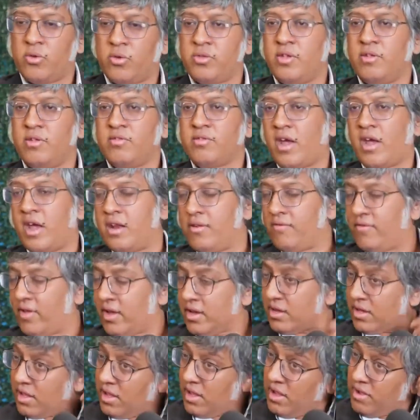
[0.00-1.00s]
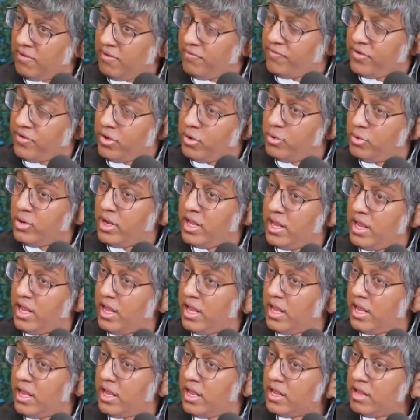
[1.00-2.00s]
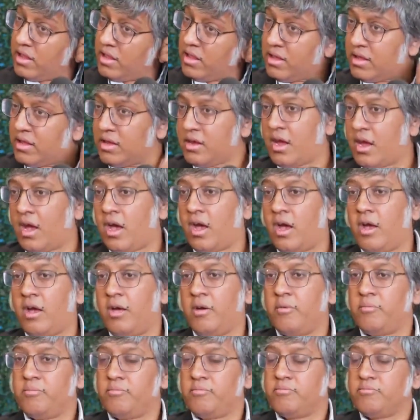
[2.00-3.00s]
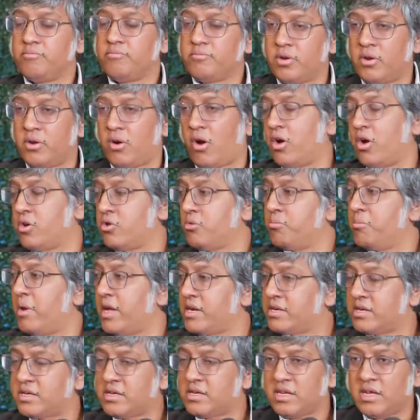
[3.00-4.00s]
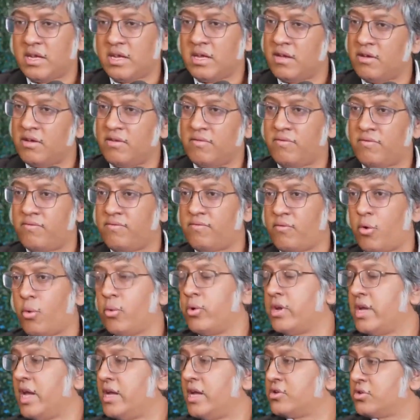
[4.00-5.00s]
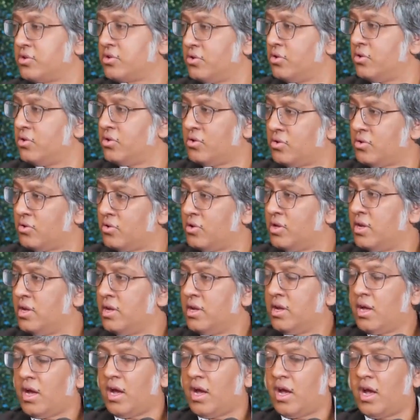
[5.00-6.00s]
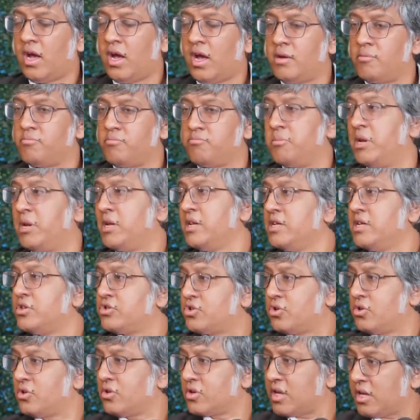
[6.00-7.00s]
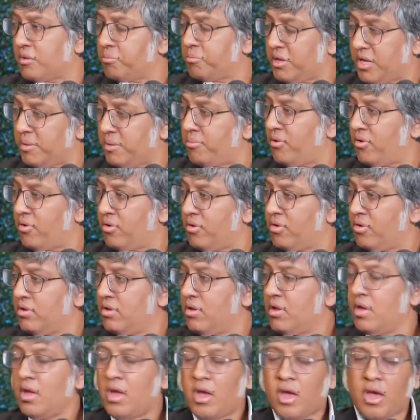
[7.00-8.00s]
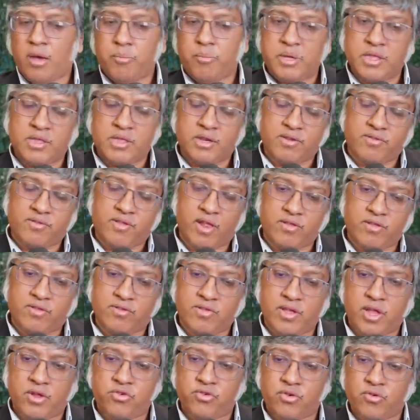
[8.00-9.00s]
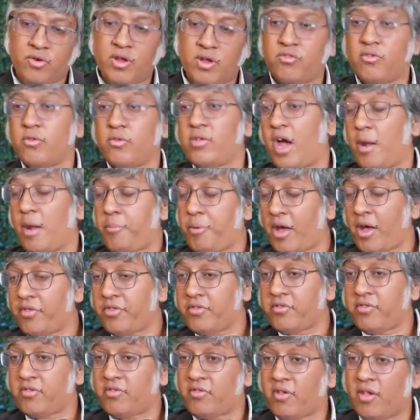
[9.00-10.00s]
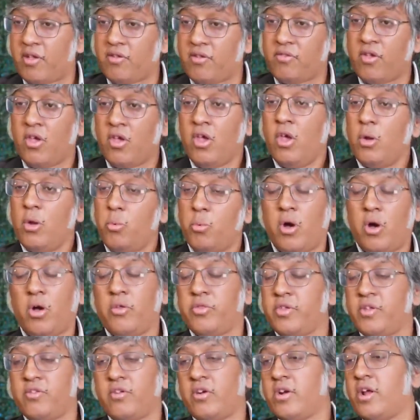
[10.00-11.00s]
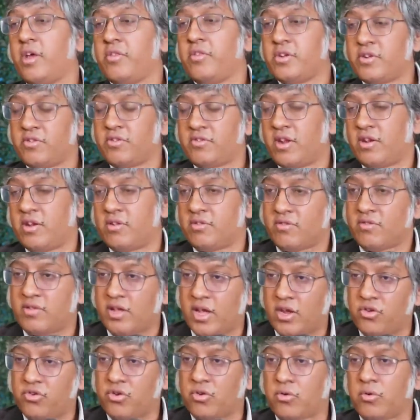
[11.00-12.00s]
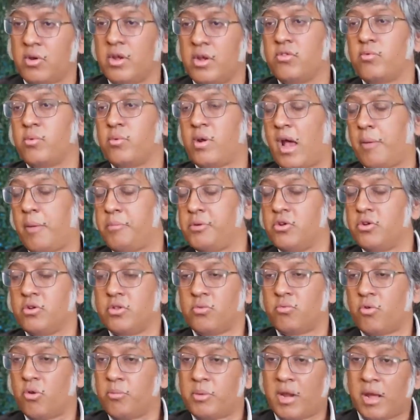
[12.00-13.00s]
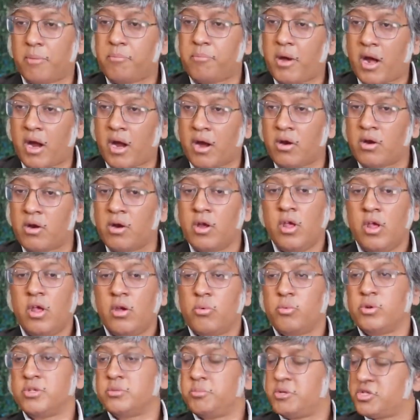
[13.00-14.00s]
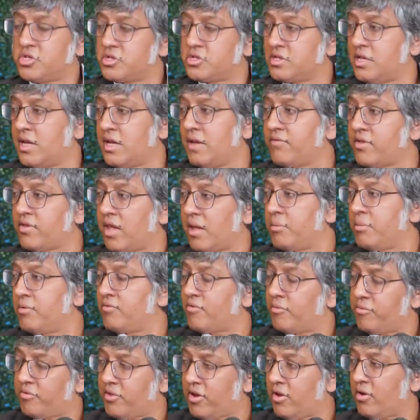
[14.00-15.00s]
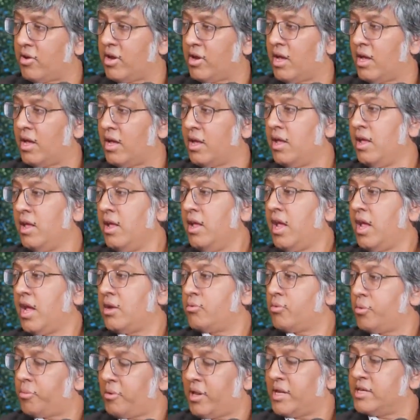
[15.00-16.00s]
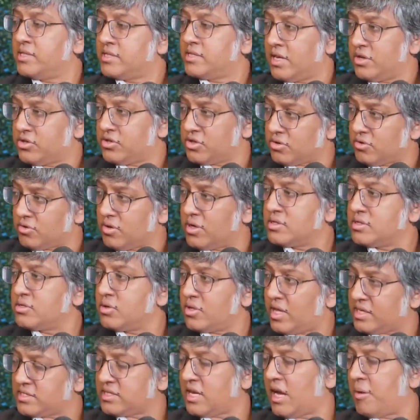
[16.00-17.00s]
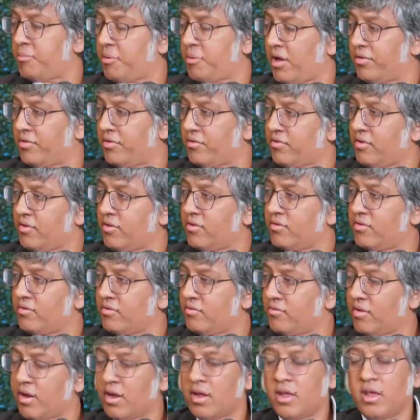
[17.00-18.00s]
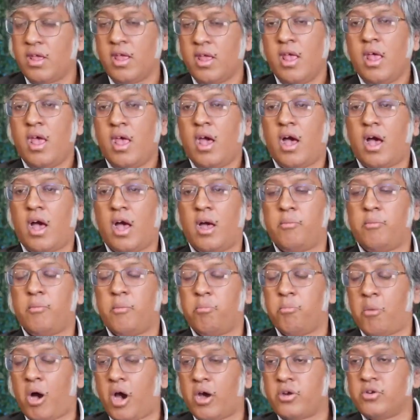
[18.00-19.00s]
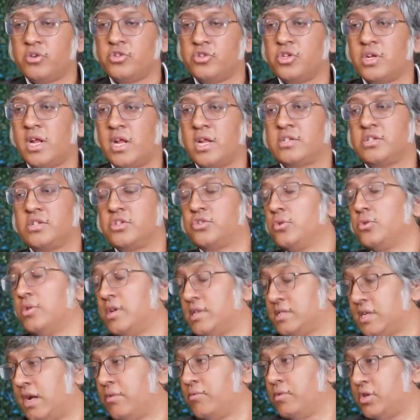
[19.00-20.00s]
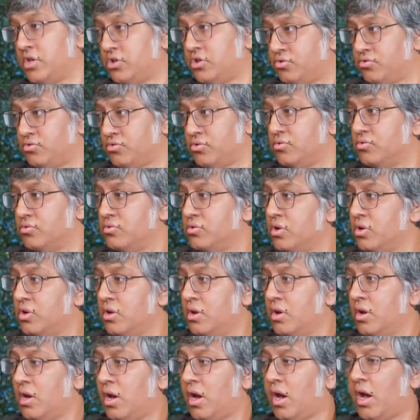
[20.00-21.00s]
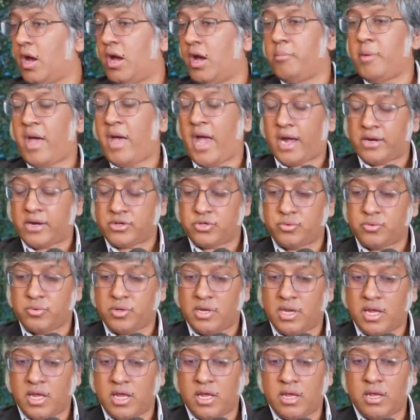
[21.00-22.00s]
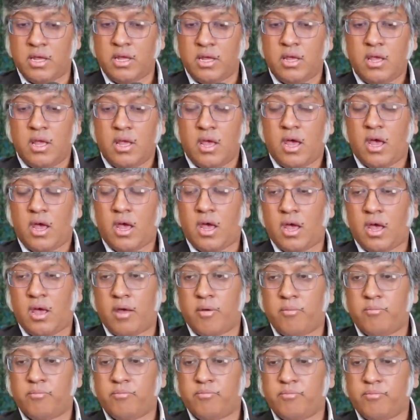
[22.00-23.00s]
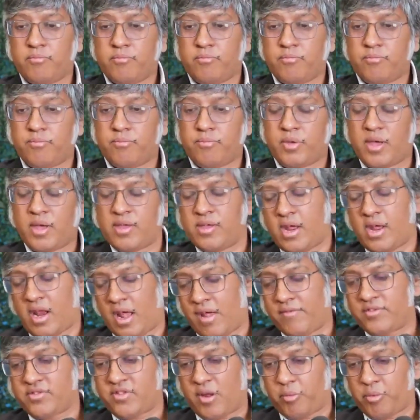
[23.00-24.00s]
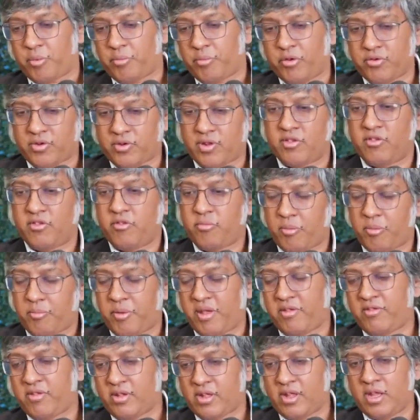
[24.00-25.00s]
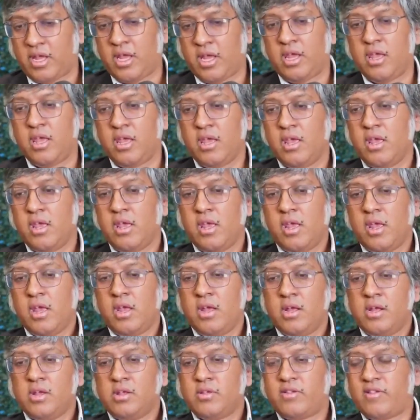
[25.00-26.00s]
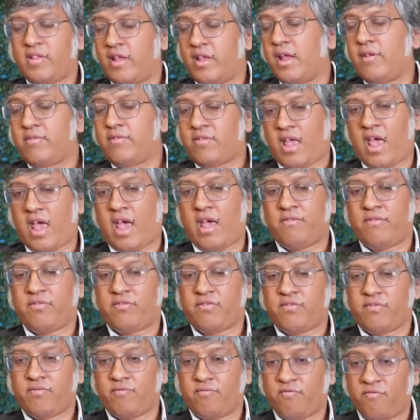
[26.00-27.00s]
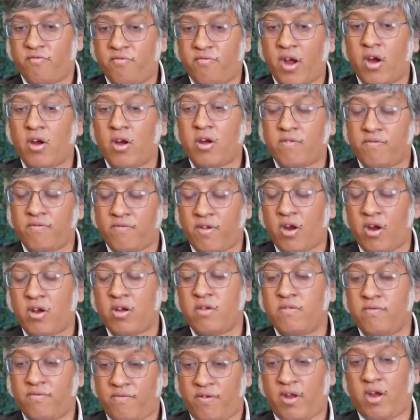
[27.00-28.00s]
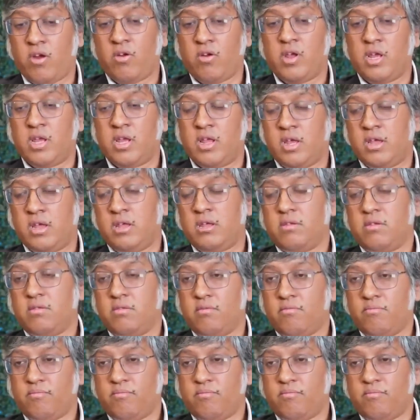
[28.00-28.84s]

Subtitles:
these kind of like feuding, argumentative, Oriental, Middle Eastern looking people be the descendants of the ancient Greeks? So the hypothesis is, well, these are not the descendants of the ancient Greeks. What happened during the Roman Empire was a bunch of slaves came in from Syria and replaced the ancient Greeks. So that's the hypothesis, right? Modern genetics to show that's not really true. Actually, I have a separate post on this, but basically, slaves have very, very, very like